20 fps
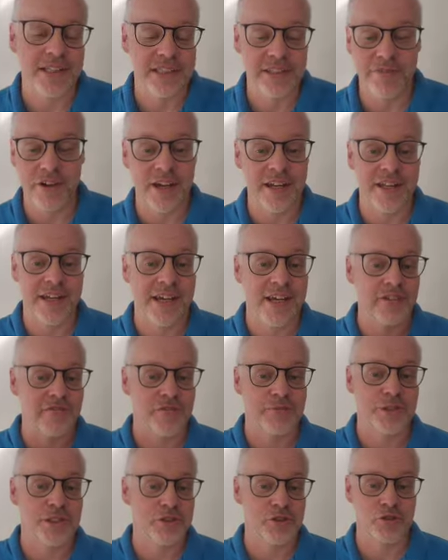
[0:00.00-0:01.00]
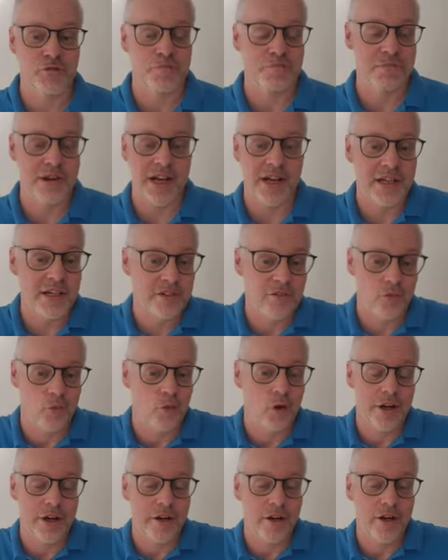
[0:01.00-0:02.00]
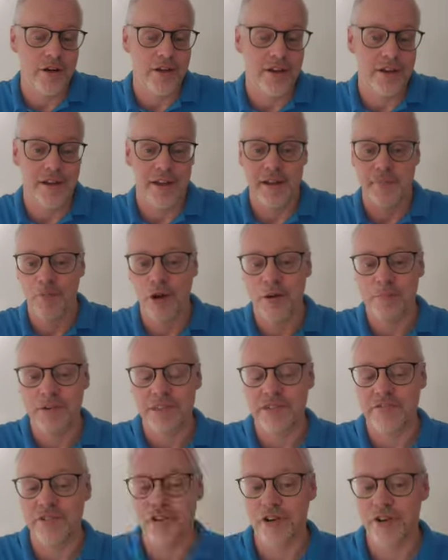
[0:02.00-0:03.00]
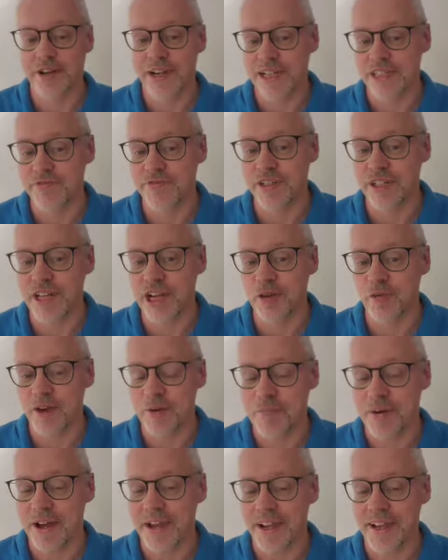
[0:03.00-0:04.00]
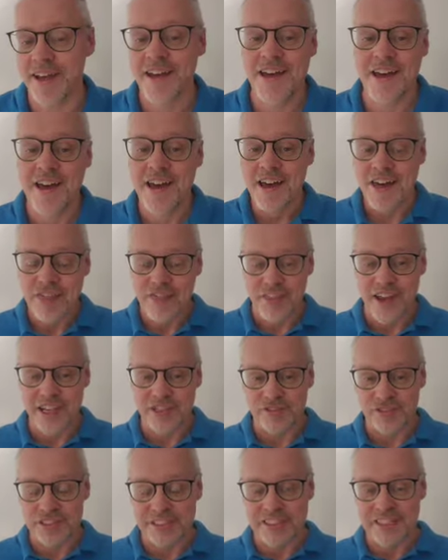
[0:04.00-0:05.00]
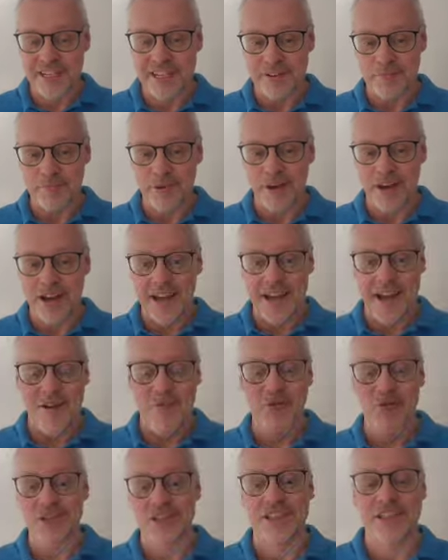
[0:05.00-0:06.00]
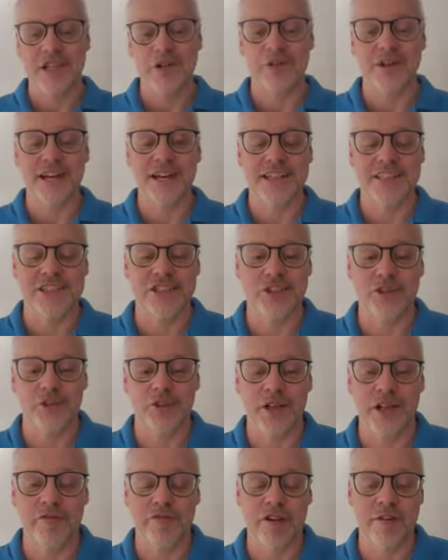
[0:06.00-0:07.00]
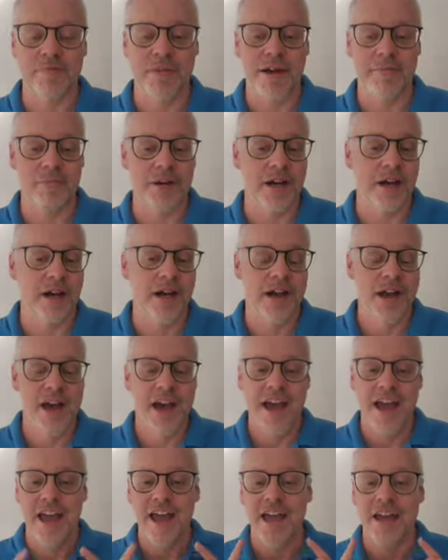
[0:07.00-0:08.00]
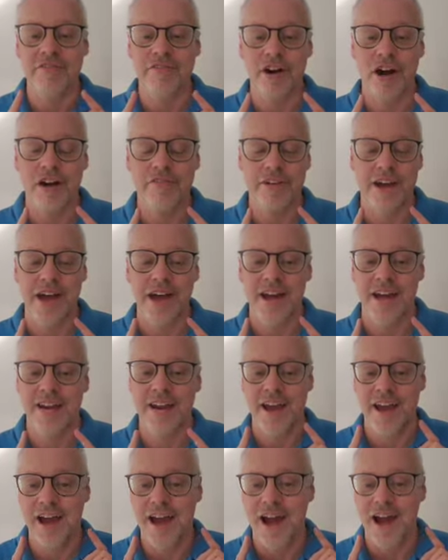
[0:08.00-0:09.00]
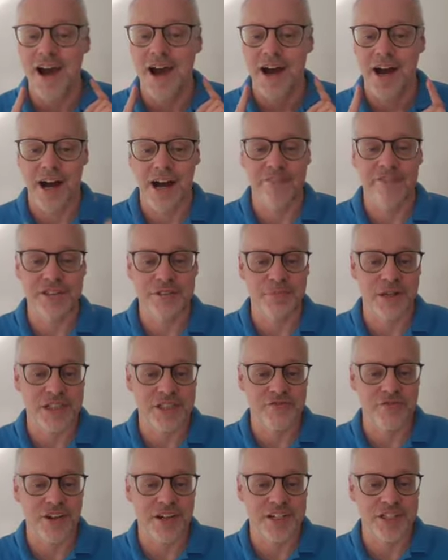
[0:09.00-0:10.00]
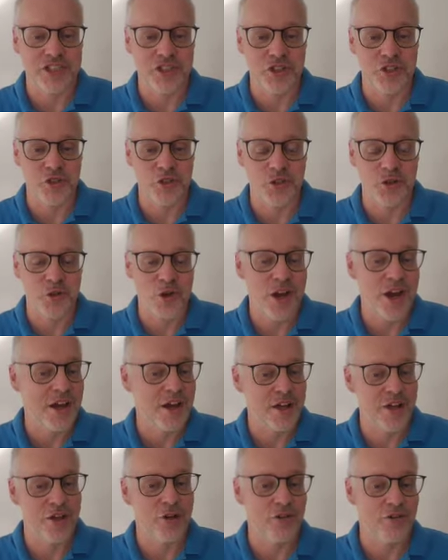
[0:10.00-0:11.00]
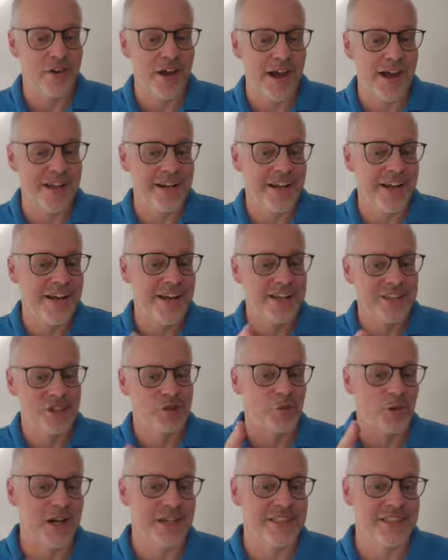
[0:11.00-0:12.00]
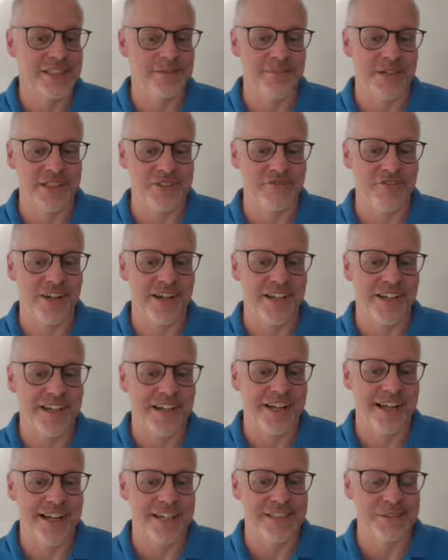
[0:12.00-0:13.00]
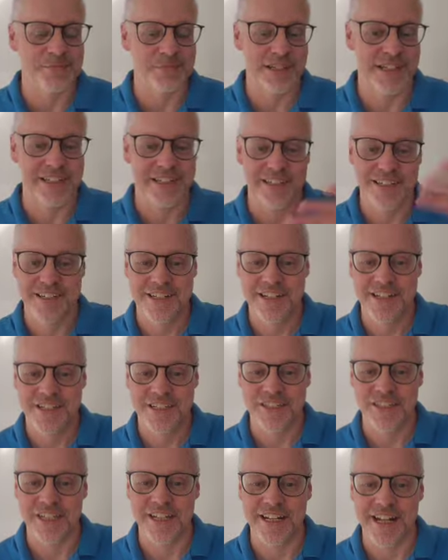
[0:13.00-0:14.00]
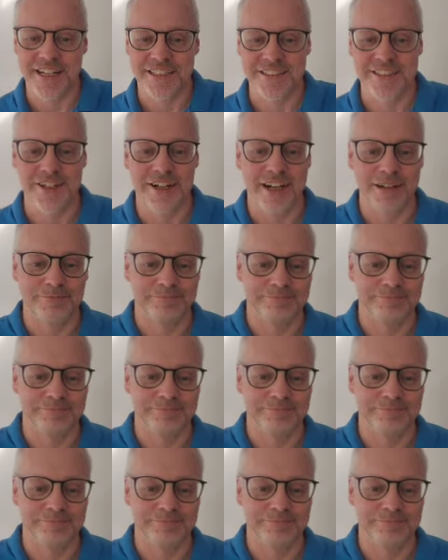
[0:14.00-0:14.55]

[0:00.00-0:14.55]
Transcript: If I can get it from the supermarket, why not? It might be the very next video we make. Thanks for sticking by. We'll see you again soon. And remember, if I've had half as much fun as you, you've had twice as much fun as me. See you next time.